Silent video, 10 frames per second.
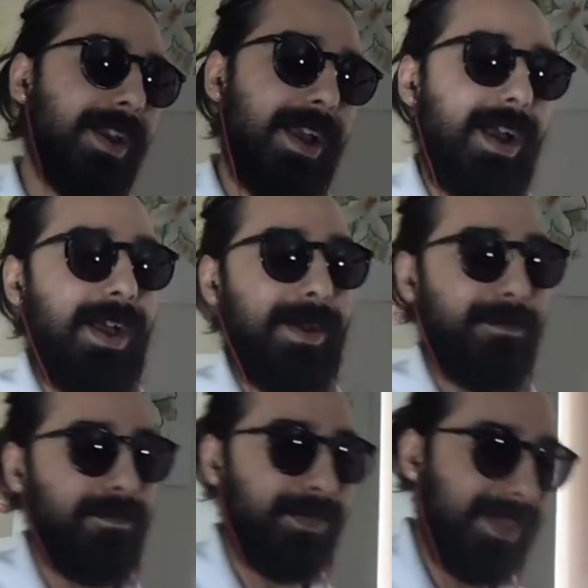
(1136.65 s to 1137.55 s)

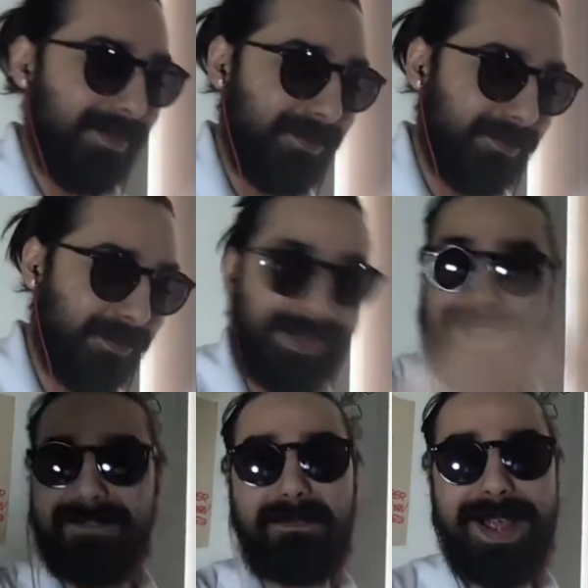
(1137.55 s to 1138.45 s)
Um,
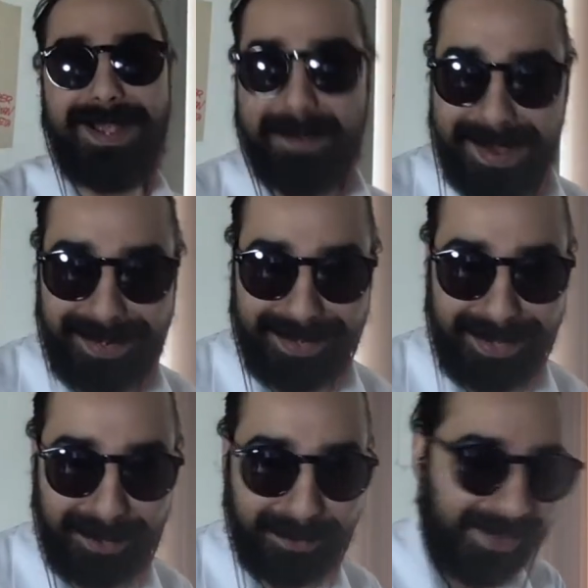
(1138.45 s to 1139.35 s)
forgive my humanity
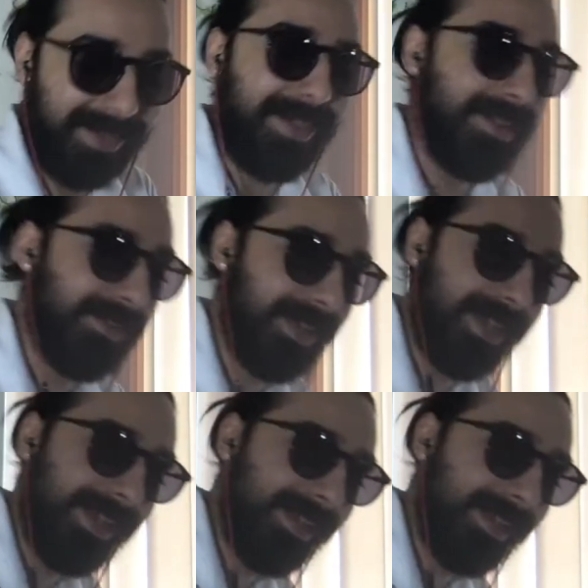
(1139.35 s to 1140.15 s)
in, in this uh,